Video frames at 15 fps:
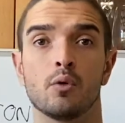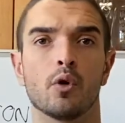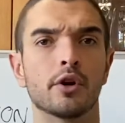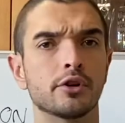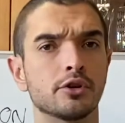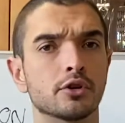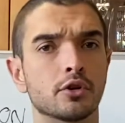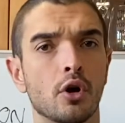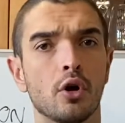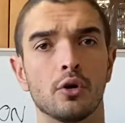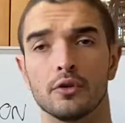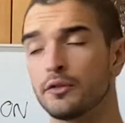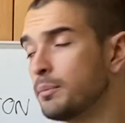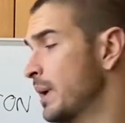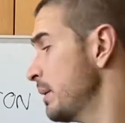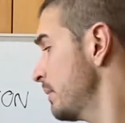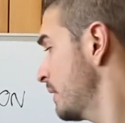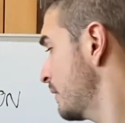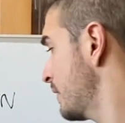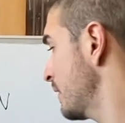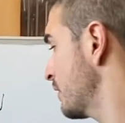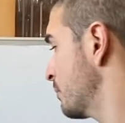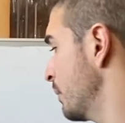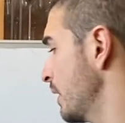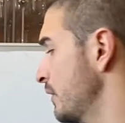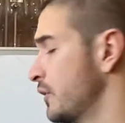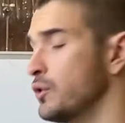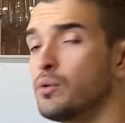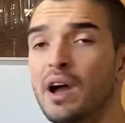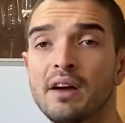What are your goals? Maybe in six
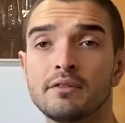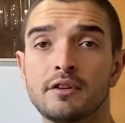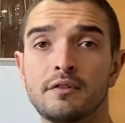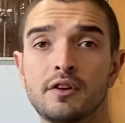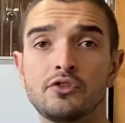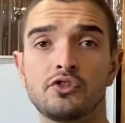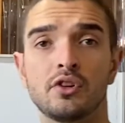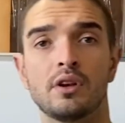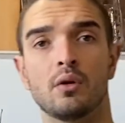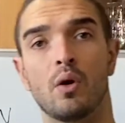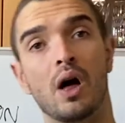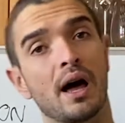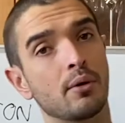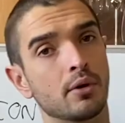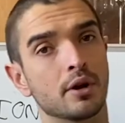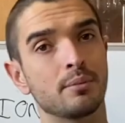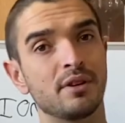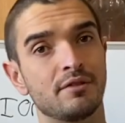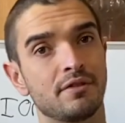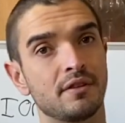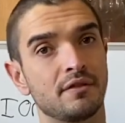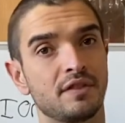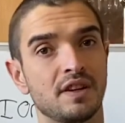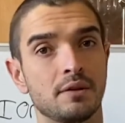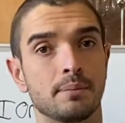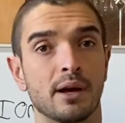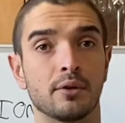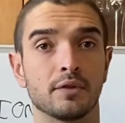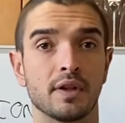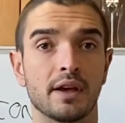months you have the vision, oh, I wanna be 15
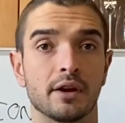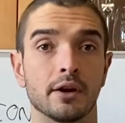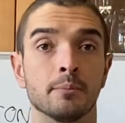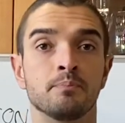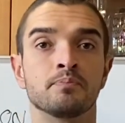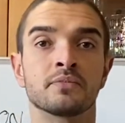pounds lighter.